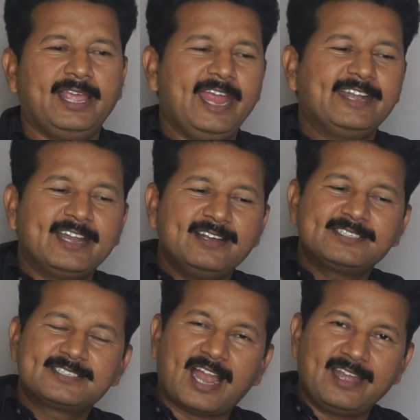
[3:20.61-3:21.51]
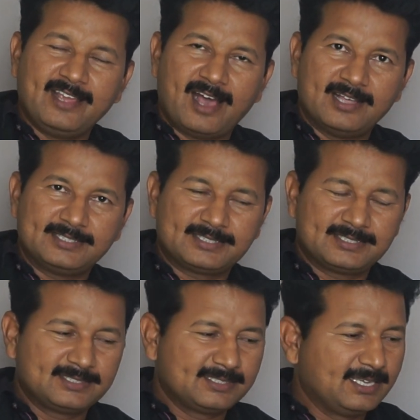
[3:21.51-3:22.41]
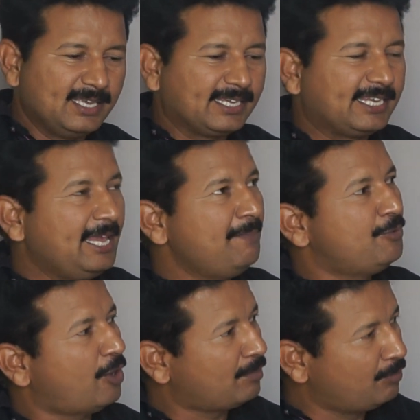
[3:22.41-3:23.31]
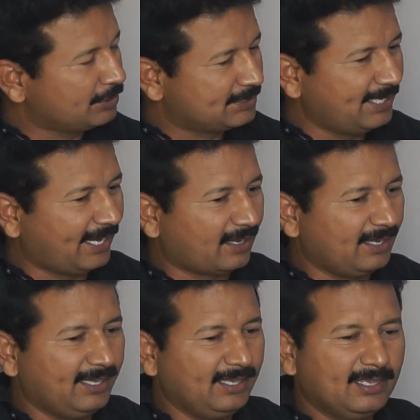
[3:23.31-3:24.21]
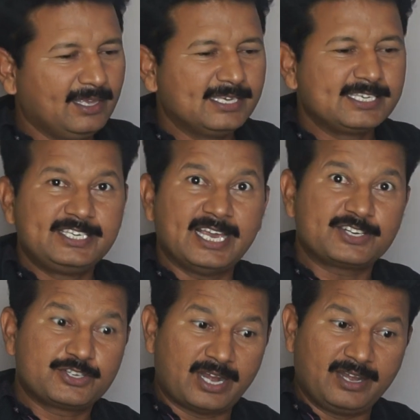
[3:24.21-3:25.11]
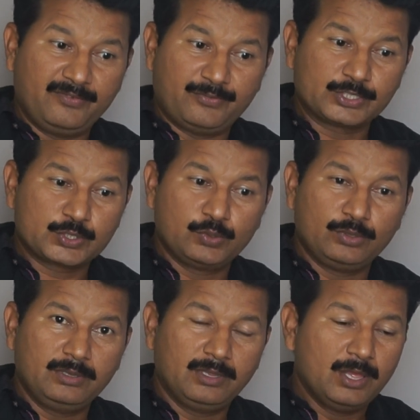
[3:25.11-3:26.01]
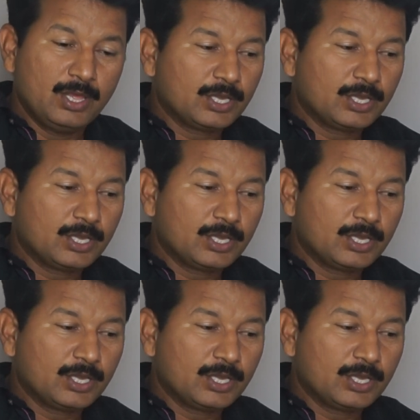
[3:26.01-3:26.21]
attend study hours, keep your books neatly, get ready for school,